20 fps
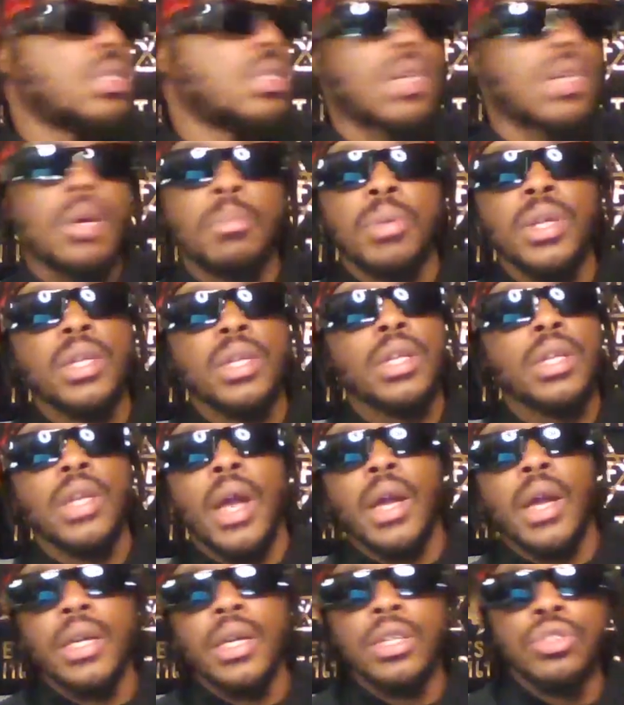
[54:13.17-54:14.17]
completely not
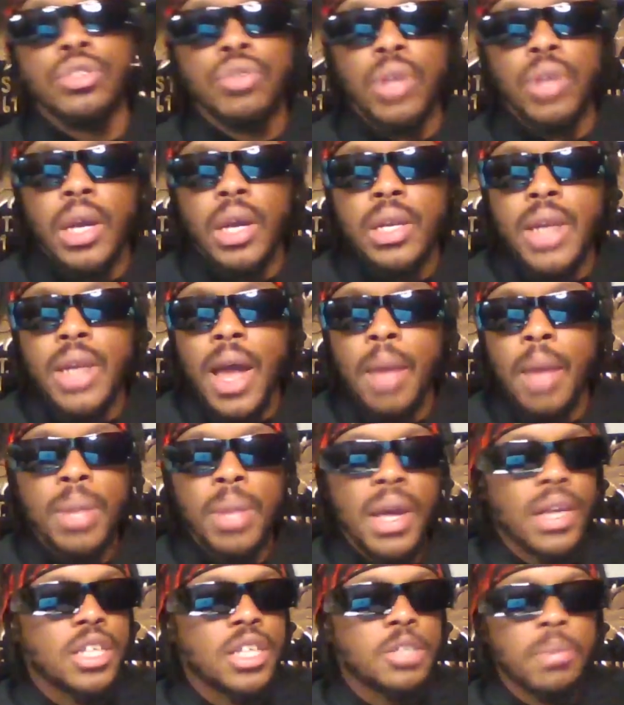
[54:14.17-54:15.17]
an Israelite, not
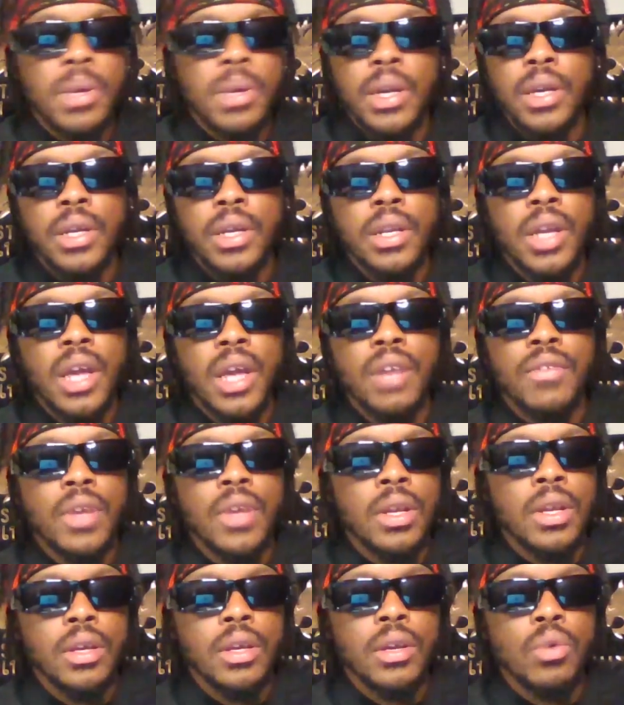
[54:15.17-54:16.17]
black, Hispanic, and Native
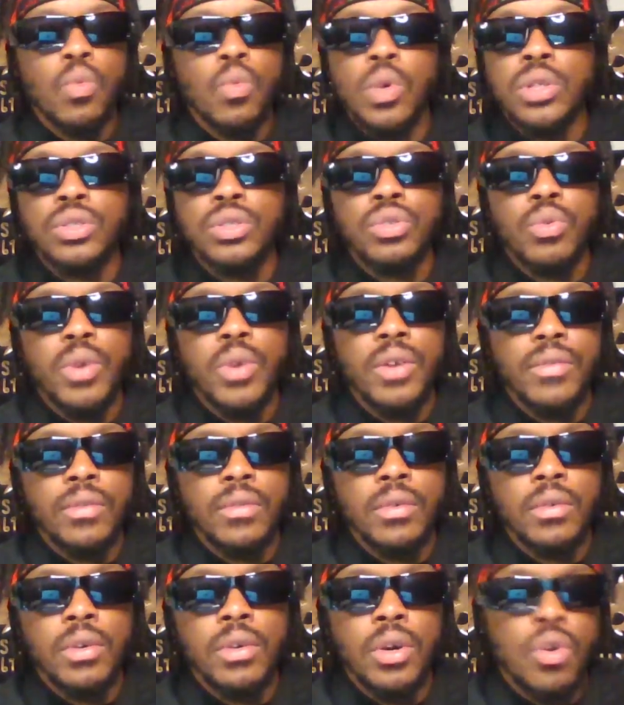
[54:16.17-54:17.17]
Indian whatsoever,
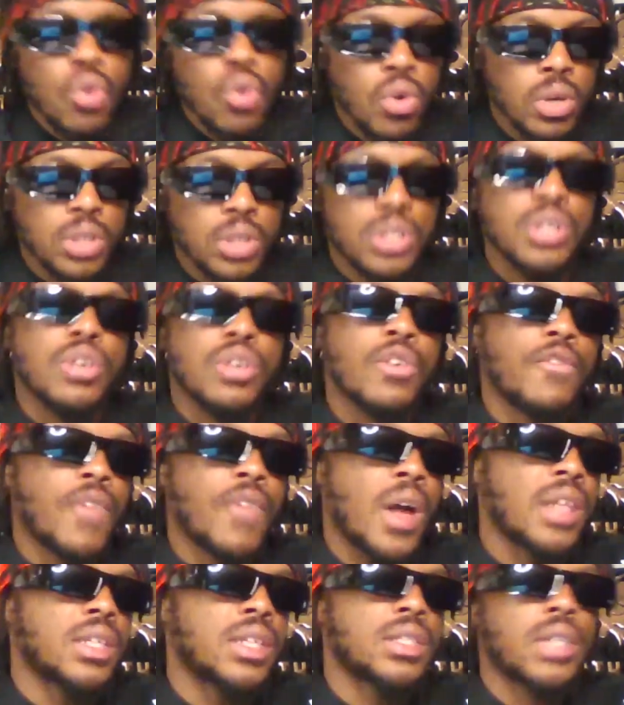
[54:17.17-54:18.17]
according to your
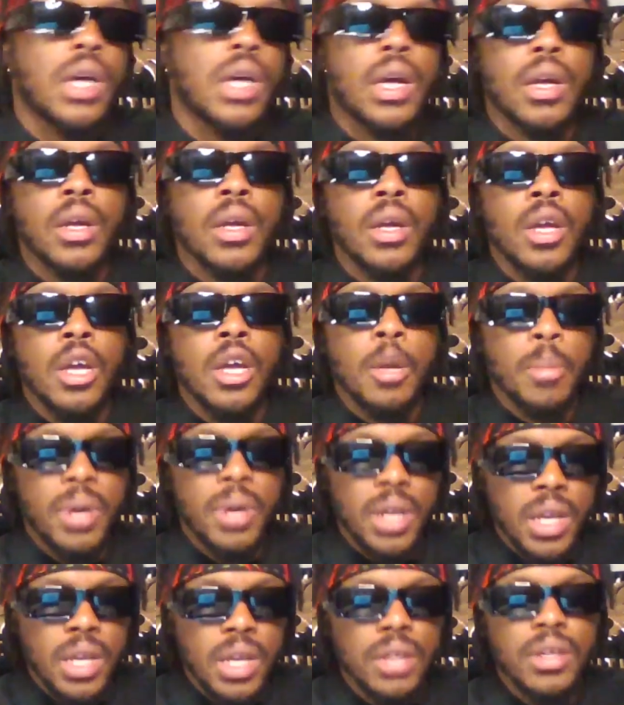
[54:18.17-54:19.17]
father's side. But a
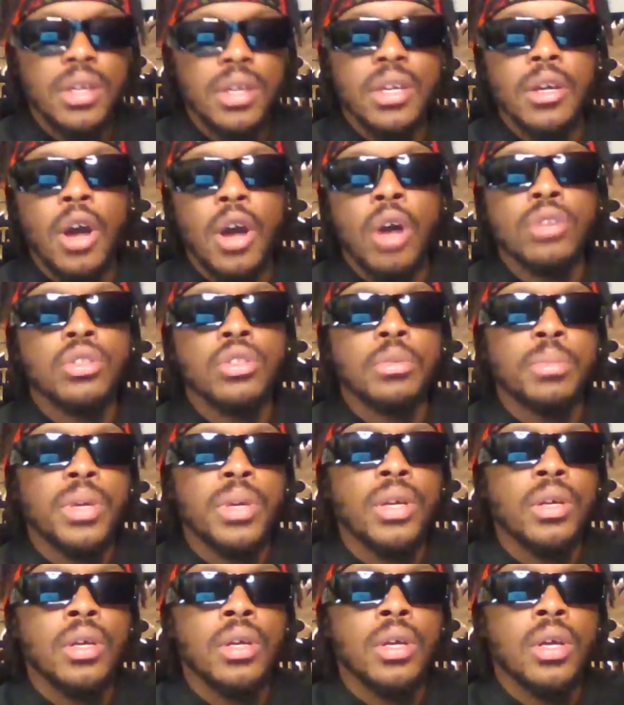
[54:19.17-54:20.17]
heathen could also
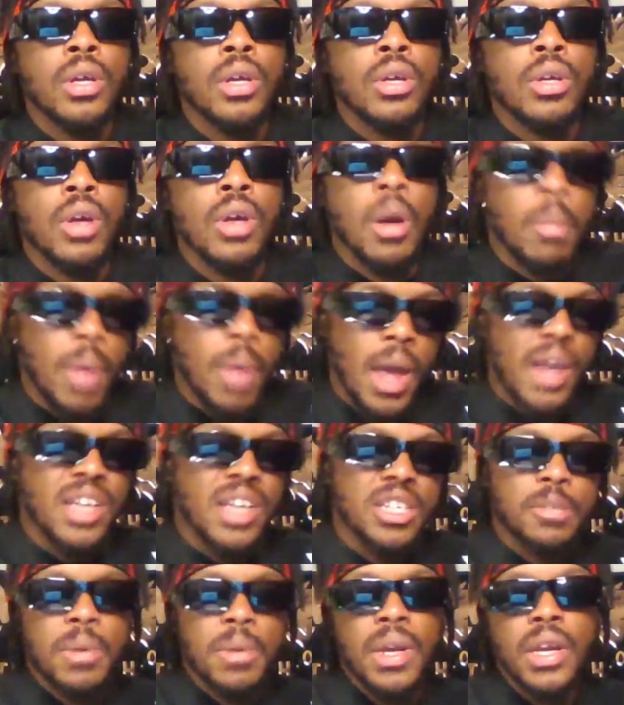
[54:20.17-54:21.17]
be a black,
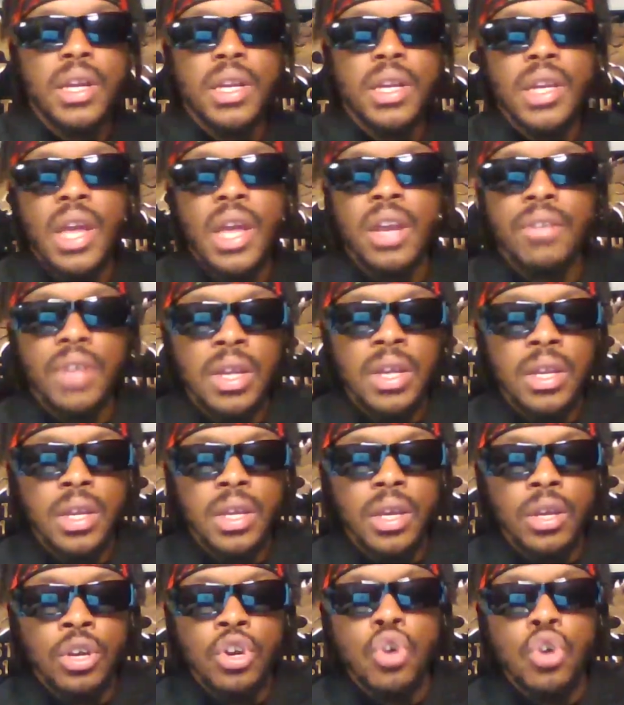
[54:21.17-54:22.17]
Hispanic, and Native
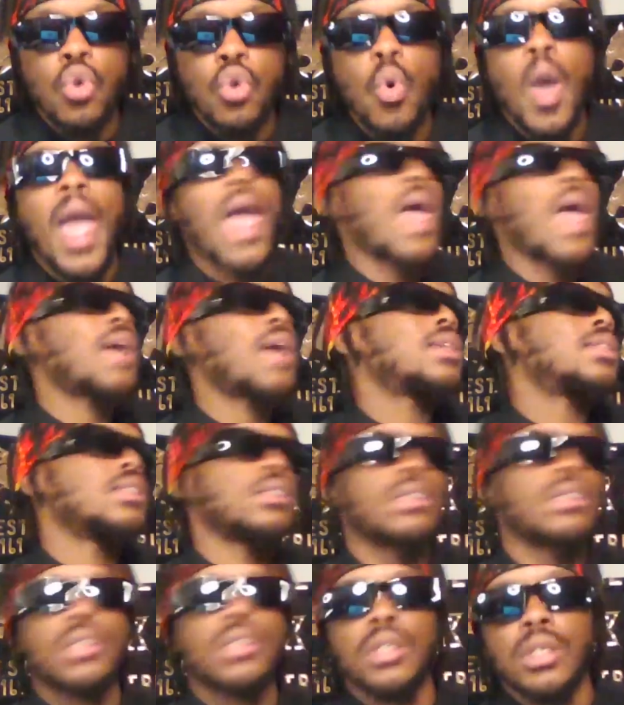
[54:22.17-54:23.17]
Indian who acts as
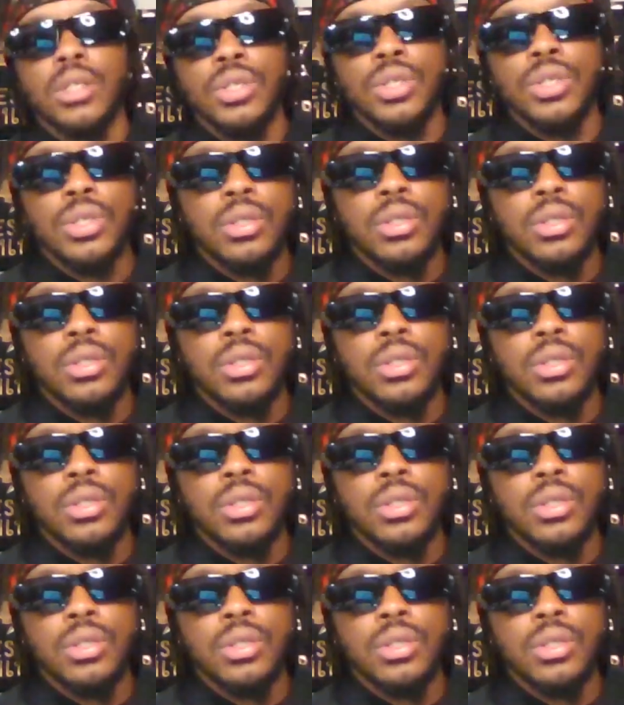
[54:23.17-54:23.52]
such,